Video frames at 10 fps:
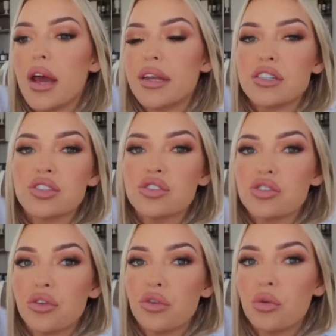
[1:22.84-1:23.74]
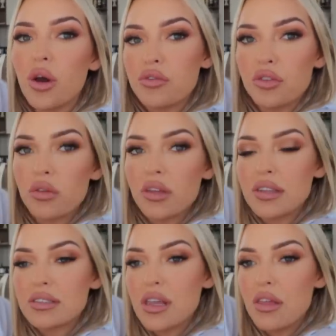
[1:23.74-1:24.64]
I need to do a few
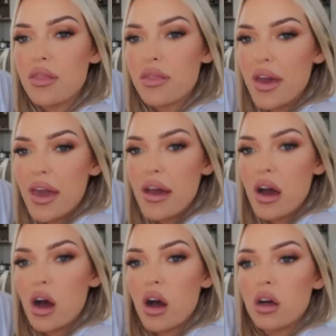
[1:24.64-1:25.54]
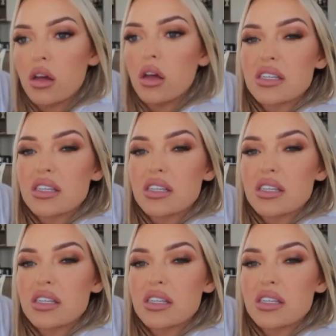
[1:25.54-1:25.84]
things in there.